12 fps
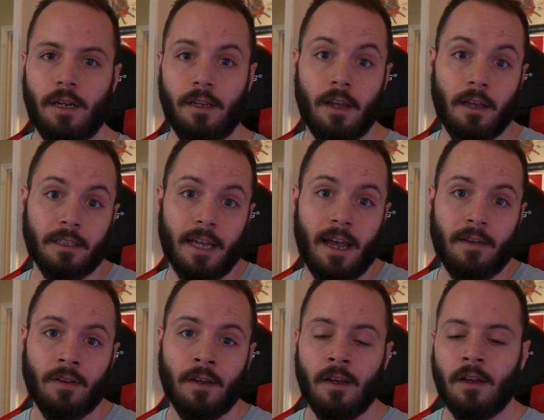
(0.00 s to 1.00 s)
he does
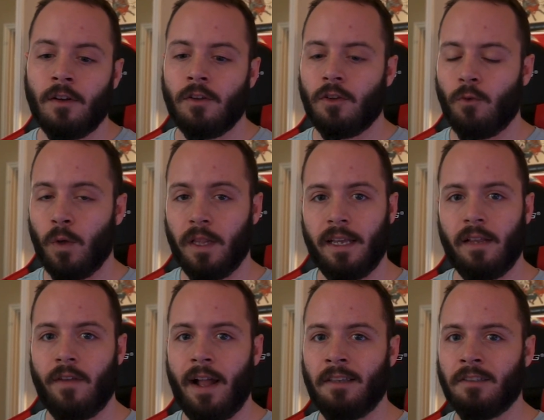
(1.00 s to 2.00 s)
have to really
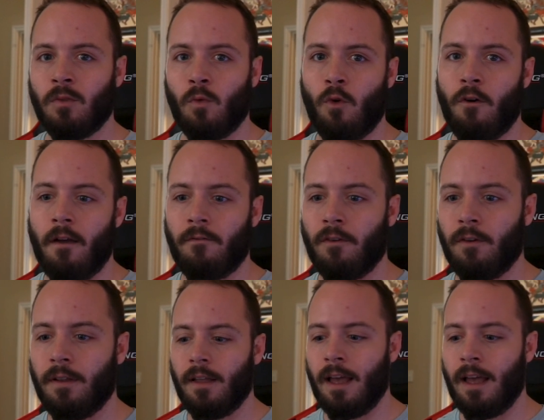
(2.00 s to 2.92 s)
advance the war effort.